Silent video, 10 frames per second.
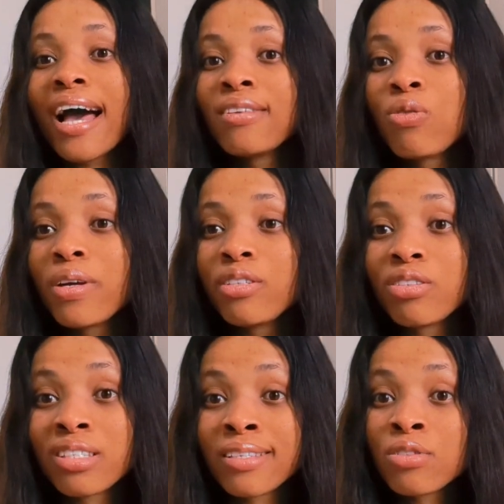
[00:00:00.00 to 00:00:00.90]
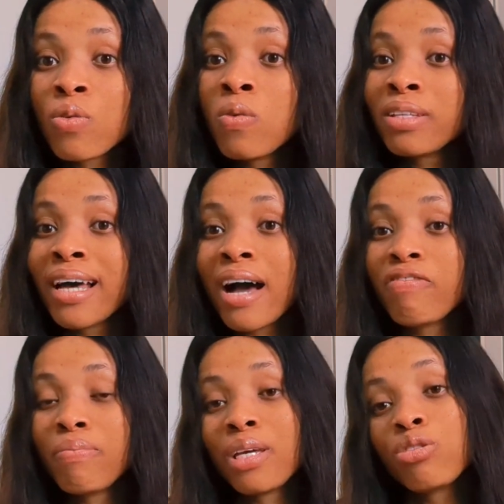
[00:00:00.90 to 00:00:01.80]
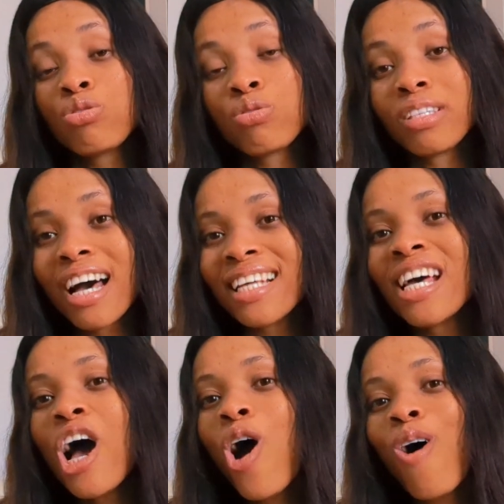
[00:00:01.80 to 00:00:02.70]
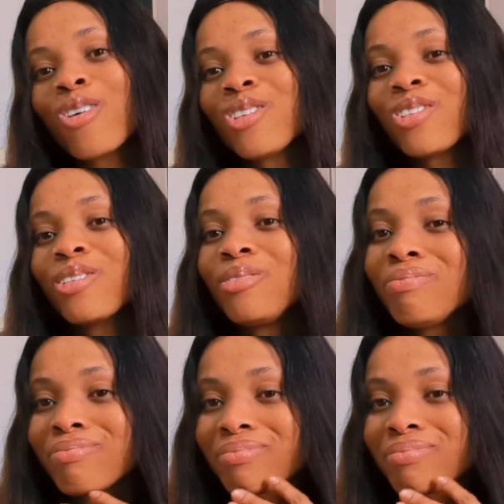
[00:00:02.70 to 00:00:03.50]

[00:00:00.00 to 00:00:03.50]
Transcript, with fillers: ask questions and someone that have been through that also